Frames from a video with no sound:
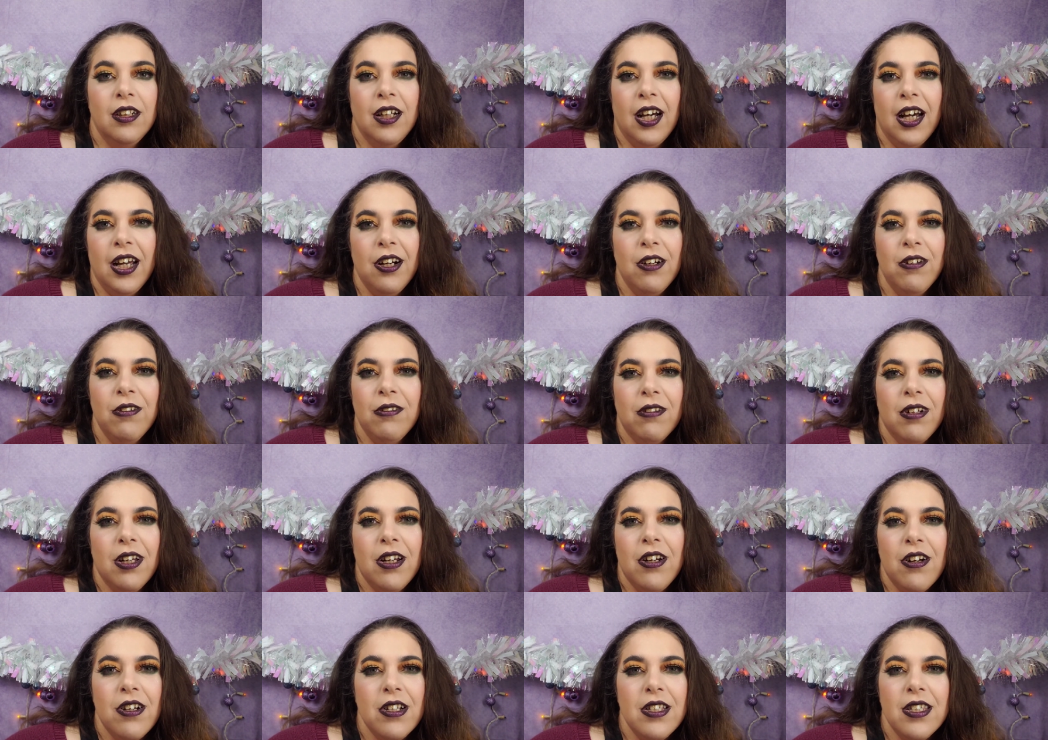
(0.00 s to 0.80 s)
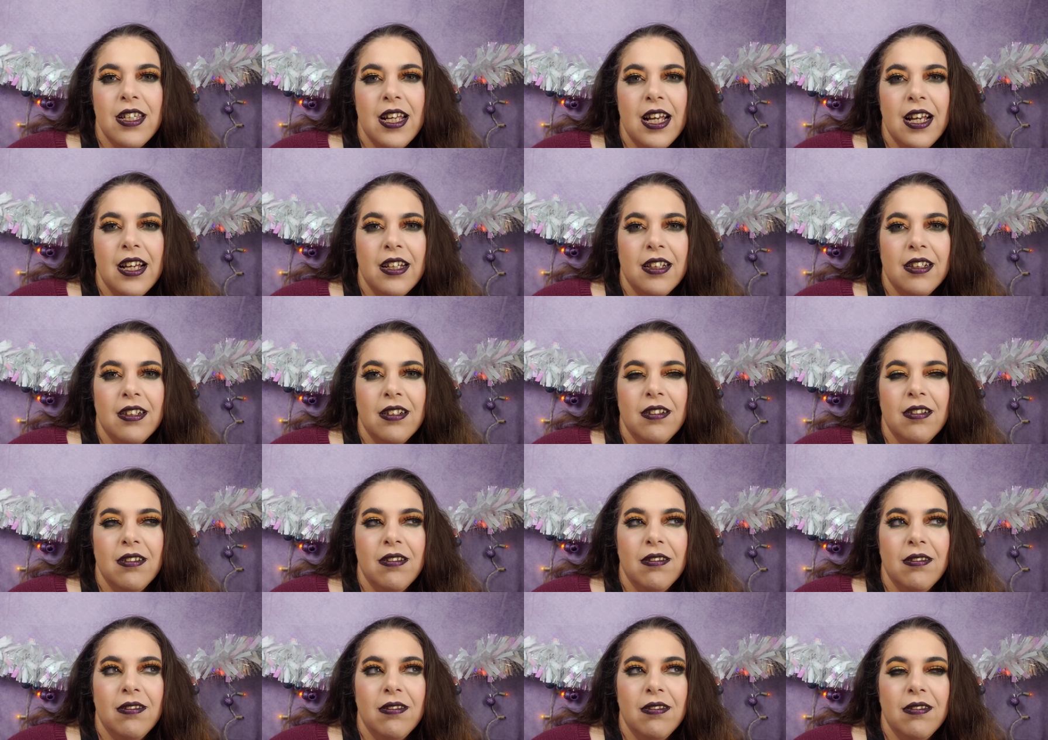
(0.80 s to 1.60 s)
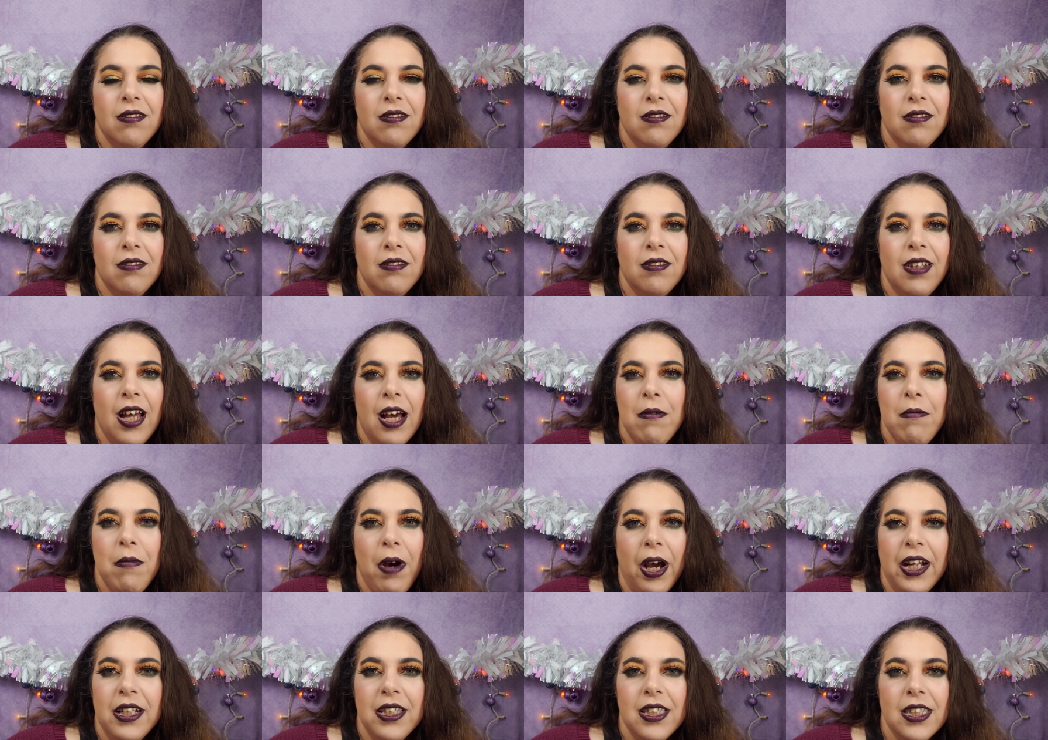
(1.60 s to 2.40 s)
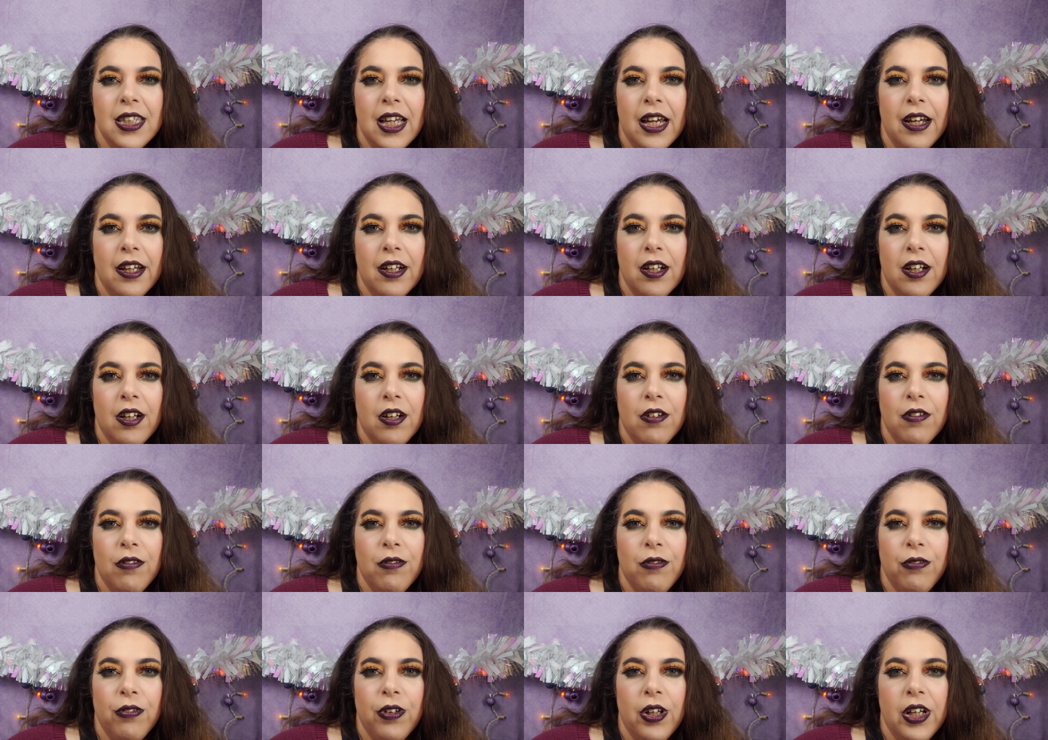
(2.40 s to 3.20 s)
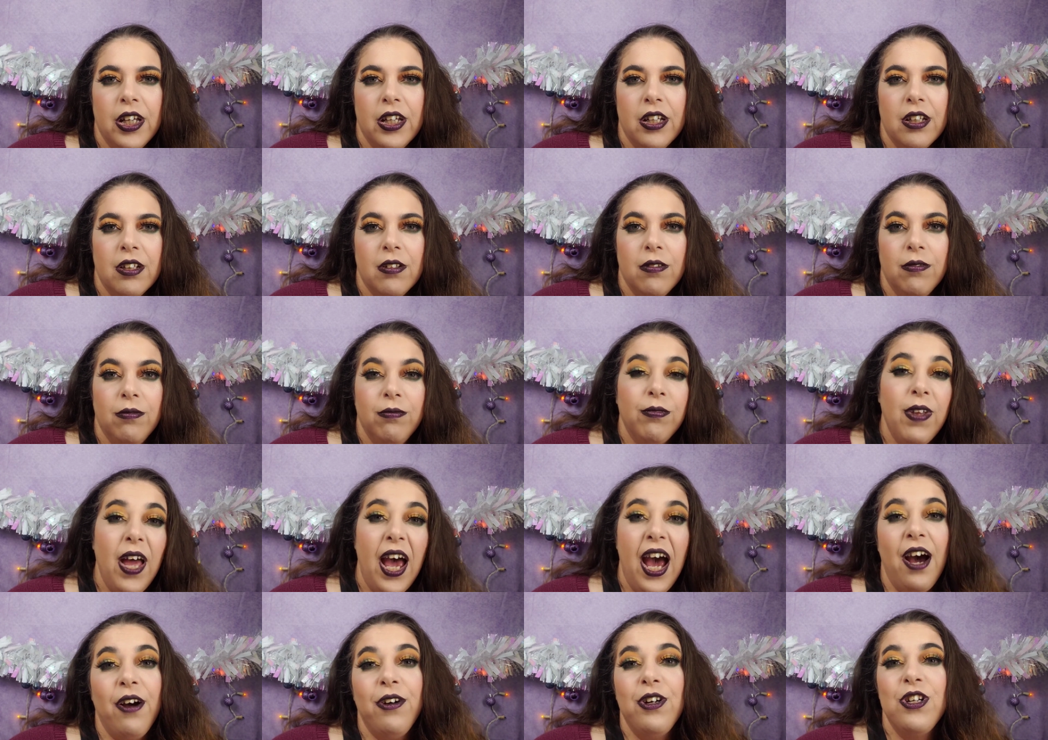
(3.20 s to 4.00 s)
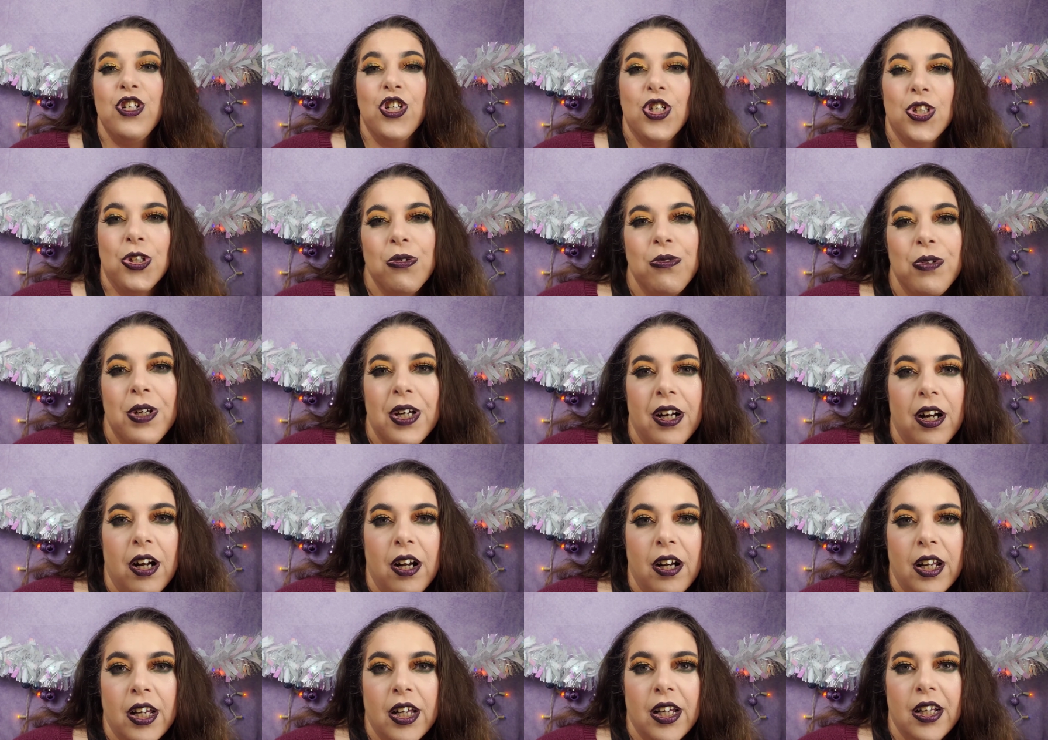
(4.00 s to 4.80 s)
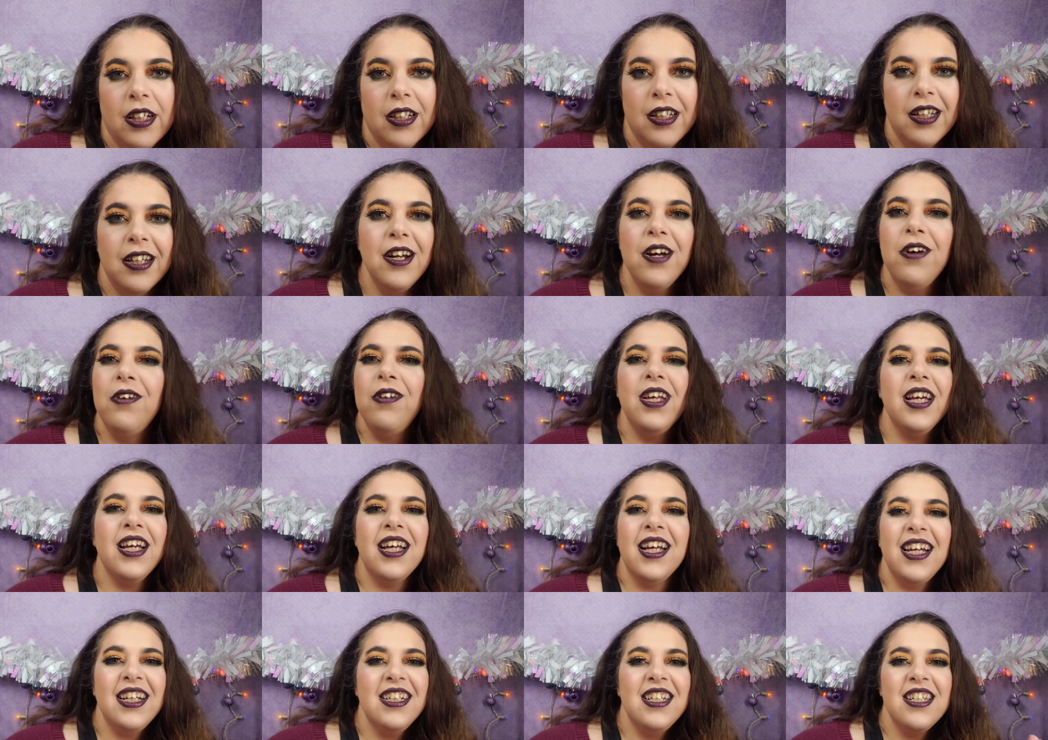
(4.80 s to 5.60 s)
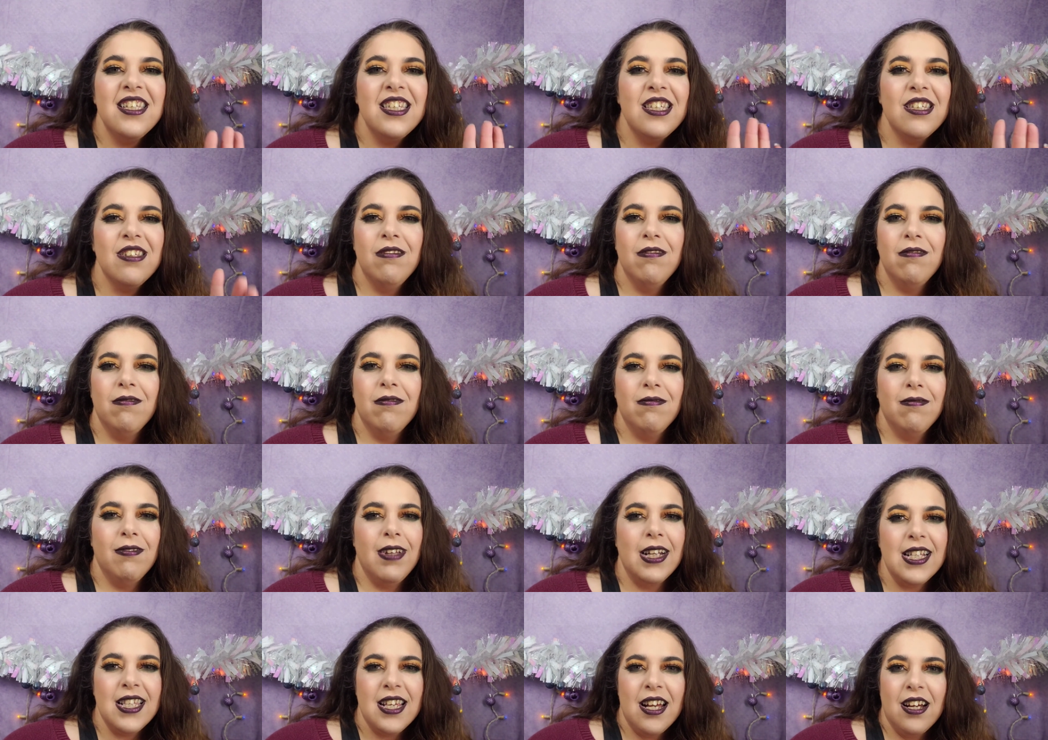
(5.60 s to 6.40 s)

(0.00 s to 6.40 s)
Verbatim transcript: I don't understand that mindset of like, how did you get on it? You know, like I just mm, that's